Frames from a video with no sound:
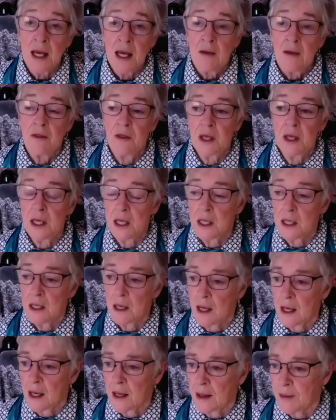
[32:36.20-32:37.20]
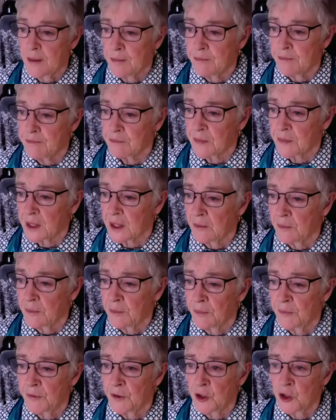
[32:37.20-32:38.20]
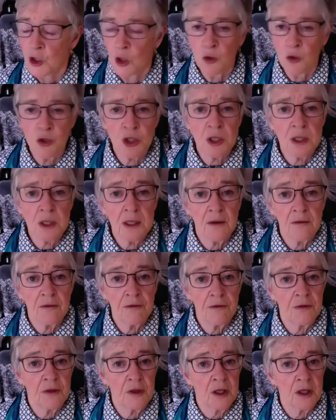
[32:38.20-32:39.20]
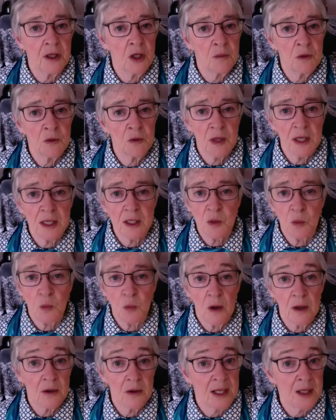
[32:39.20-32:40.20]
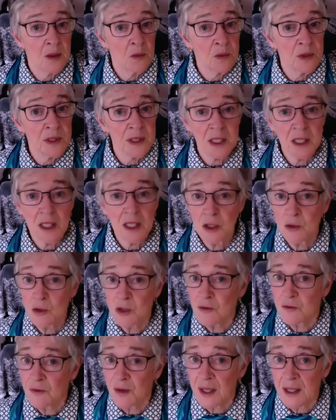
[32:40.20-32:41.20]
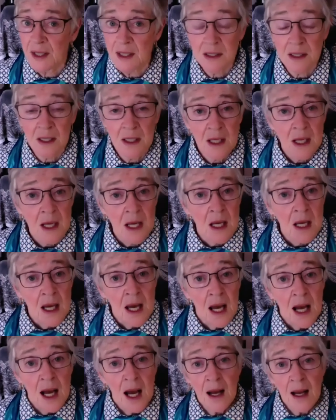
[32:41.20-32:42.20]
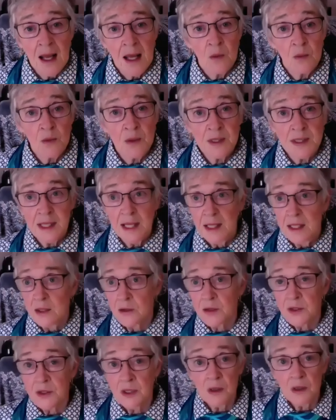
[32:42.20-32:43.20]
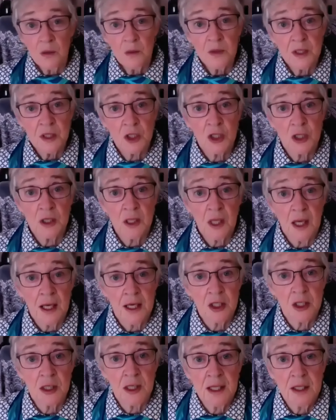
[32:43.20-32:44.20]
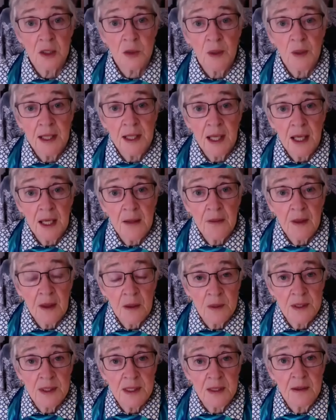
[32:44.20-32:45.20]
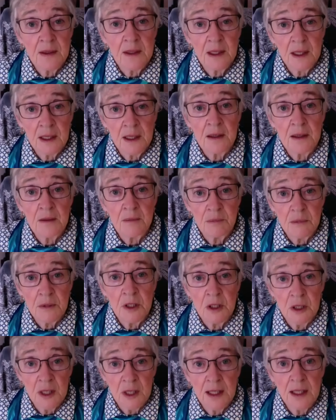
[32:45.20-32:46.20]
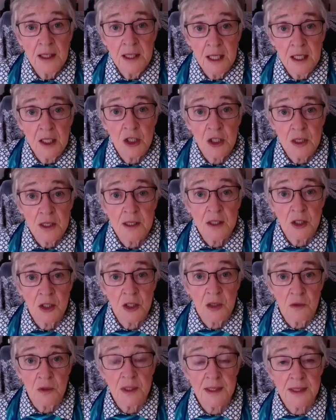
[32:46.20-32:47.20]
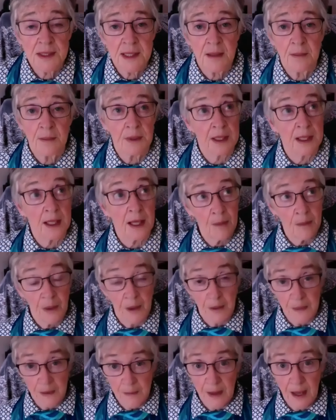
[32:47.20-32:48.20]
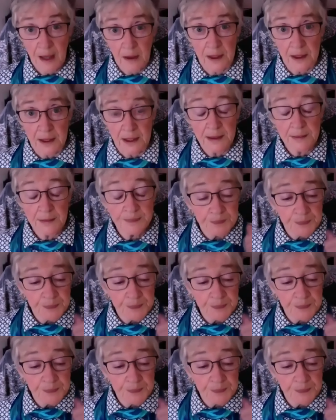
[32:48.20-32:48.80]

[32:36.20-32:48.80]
the um, the notion of the human right to water. It was a huge fight. Uh, it was 10 years ago this July, July 28th. I was in the United Nations General Assembly up on the balcony